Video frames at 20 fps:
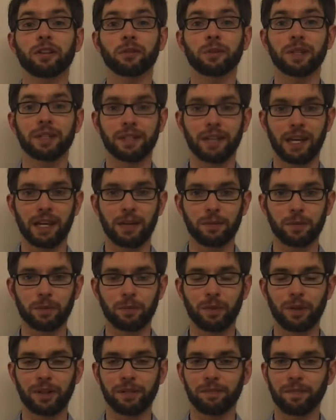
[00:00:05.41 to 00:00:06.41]
three times,
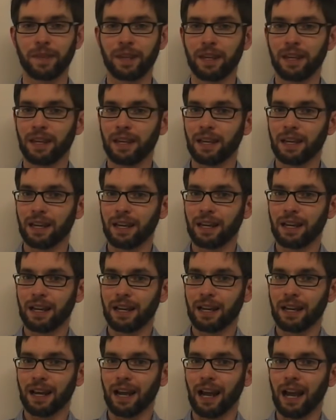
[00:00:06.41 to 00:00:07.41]
but
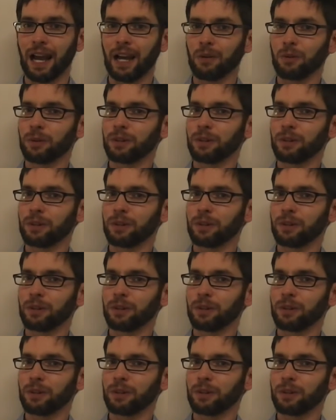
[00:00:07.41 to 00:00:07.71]
I